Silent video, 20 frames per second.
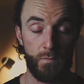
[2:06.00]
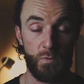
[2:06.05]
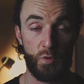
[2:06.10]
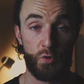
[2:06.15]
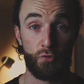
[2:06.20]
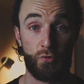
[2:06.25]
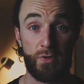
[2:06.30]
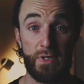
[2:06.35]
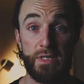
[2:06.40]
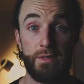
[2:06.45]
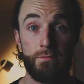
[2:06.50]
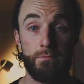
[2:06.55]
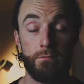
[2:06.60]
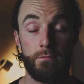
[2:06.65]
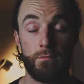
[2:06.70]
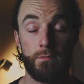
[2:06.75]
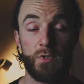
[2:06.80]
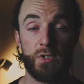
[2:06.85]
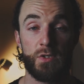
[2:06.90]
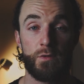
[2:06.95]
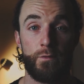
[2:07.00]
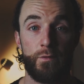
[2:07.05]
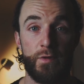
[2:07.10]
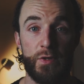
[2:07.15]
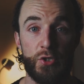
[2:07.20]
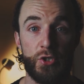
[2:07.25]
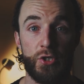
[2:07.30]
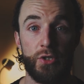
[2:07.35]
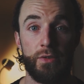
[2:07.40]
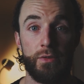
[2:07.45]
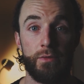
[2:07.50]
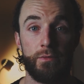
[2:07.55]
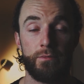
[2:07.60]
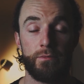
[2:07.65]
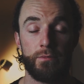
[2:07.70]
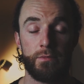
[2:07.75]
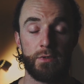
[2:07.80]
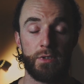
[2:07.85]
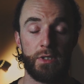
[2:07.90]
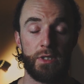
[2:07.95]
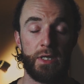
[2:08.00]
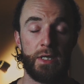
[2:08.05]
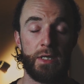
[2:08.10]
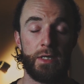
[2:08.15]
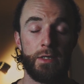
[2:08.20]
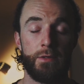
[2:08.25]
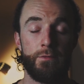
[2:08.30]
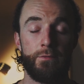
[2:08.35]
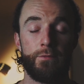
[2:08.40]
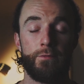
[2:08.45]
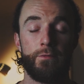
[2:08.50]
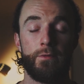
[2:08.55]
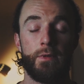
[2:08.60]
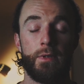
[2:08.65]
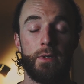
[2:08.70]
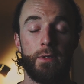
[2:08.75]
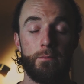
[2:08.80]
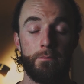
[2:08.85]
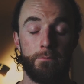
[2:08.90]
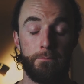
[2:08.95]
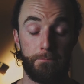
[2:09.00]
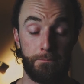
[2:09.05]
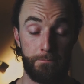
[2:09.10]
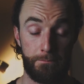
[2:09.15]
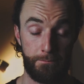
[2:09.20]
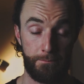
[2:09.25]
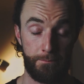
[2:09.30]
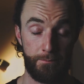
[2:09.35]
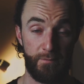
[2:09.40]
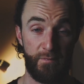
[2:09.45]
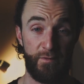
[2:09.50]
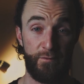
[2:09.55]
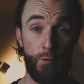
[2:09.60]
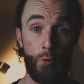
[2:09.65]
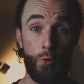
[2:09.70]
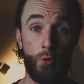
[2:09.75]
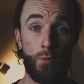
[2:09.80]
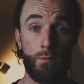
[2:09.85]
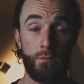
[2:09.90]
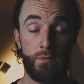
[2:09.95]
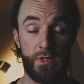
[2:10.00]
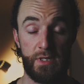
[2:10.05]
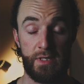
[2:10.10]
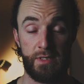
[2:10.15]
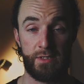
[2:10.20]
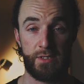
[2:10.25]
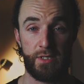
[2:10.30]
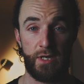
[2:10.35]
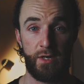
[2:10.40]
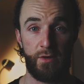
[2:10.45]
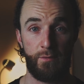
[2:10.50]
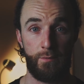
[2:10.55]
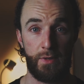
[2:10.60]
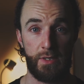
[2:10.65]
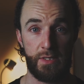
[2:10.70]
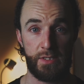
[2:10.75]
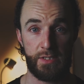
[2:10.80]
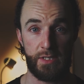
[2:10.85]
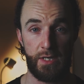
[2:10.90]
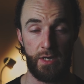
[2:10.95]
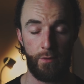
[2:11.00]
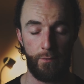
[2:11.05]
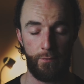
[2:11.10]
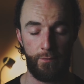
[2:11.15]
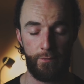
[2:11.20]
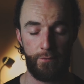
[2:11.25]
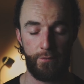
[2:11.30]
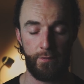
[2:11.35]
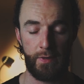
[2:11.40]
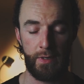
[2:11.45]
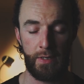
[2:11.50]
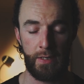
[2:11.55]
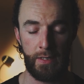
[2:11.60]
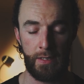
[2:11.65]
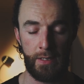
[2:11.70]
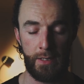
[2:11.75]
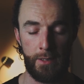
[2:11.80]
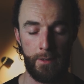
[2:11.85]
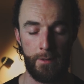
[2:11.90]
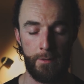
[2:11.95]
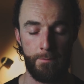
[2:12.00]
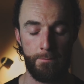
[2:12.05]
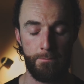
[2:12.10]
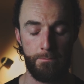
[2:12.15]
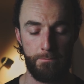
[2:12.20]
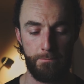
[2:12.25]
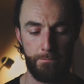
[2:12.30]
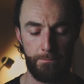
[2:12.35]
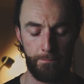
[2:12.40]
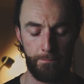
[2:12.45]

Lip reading: dream, this vision that I've formed inside of myself, that